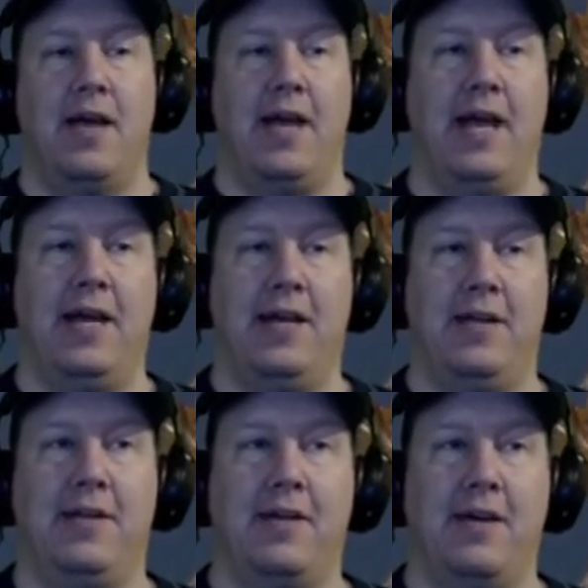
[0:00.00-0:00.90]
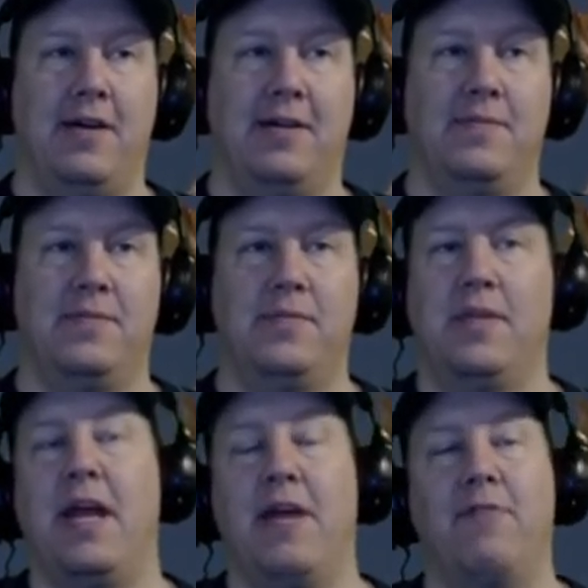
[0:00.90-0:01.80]
and uh,
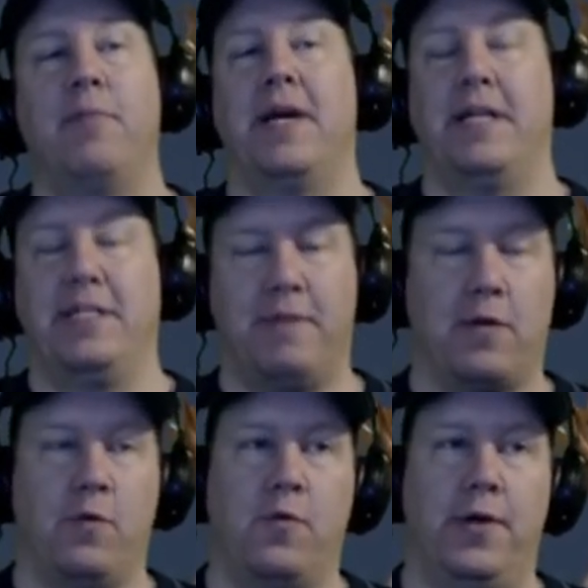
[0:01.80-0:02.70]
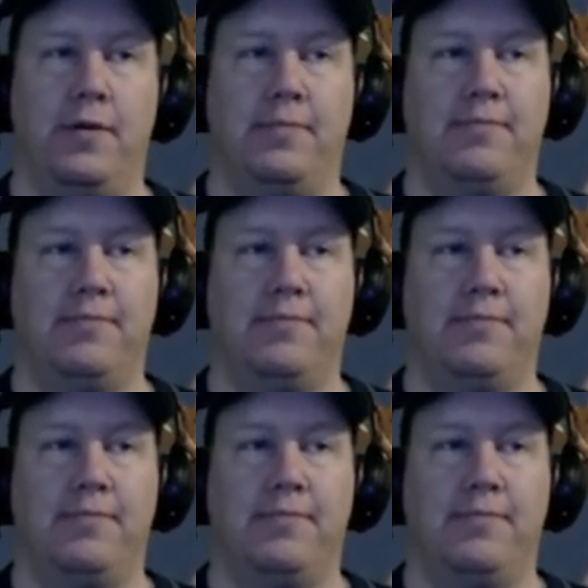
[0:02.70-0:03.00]
everybody's picking warrior.